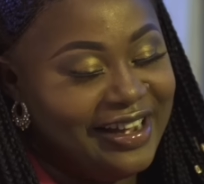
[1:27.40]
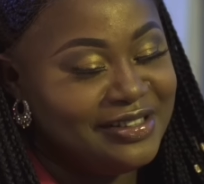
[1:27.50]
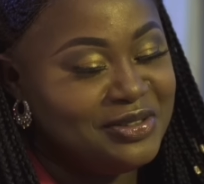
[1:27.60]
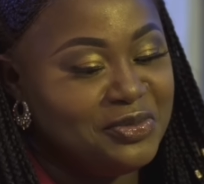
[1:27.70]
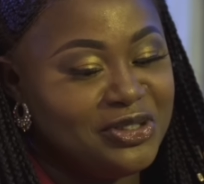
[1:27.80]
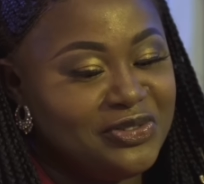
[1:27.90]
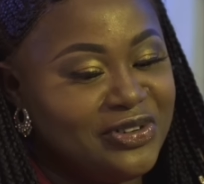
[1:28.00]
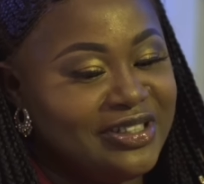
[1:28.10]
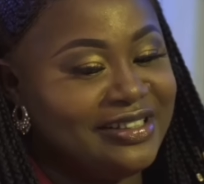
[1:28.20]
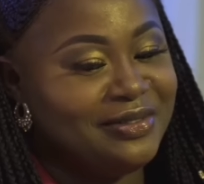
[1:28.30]
I had so much
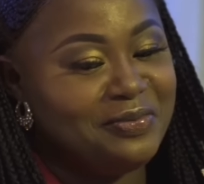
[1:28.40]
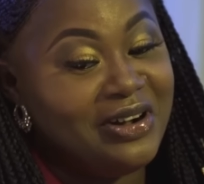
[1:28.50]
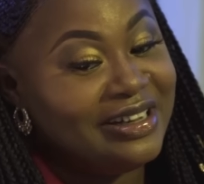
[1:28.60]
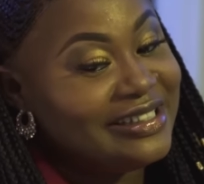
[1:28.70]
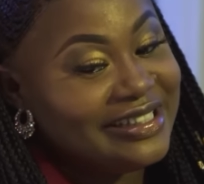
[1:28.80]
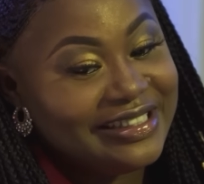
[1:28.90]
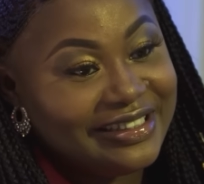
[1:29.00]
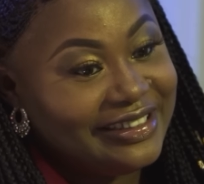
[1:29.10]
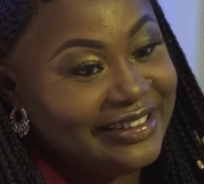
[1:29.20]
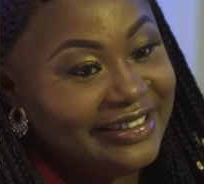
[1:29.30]
fun at the
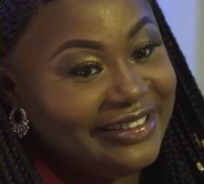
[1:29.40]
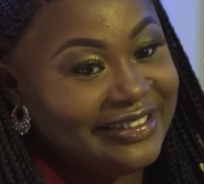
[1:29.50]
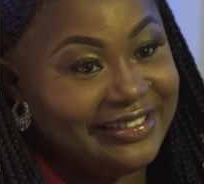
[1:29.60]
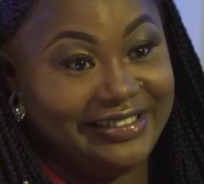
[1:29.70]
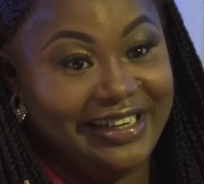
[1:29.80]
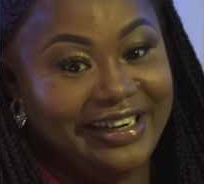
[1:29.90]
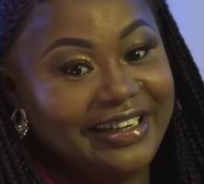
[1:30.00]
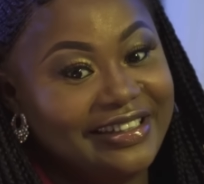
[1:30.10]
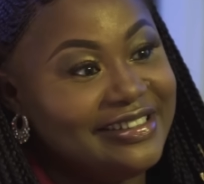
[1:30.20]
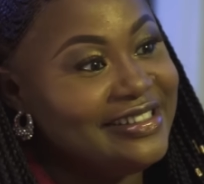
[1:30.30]
party, the
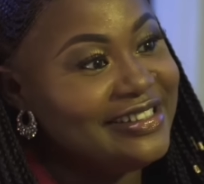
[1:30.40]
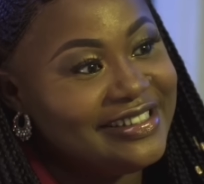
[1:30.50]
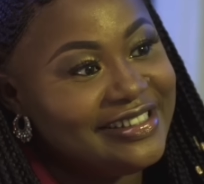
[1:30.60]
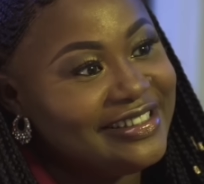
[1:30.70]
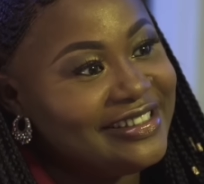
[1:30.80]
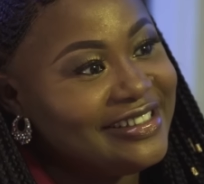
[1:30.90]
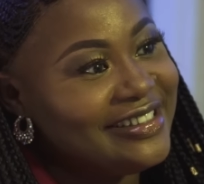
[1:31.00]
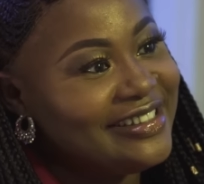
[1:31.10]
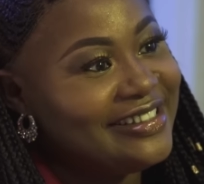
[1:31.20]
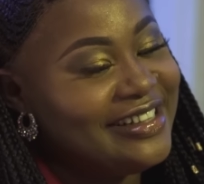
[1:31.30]
dance,
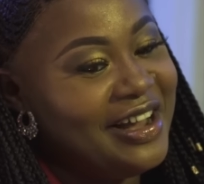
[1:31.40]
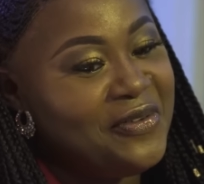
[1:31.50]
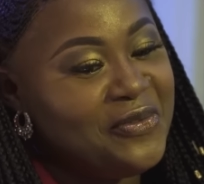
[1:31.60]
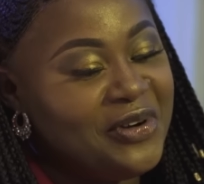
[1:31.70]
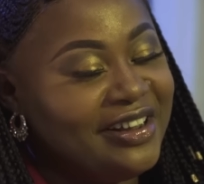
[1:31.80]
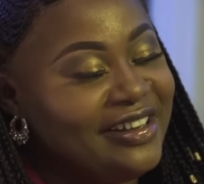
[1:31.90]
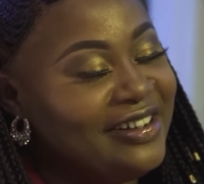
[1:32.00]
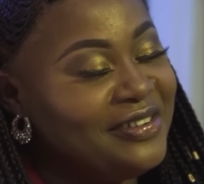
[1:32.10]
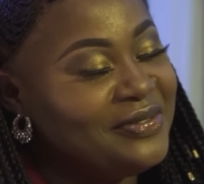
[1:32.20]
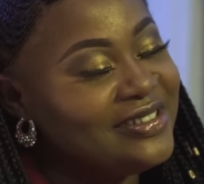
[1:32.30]
and now we're
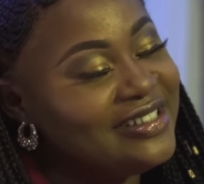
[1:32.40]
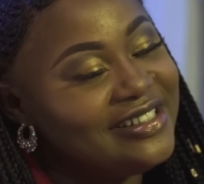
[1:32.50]
here for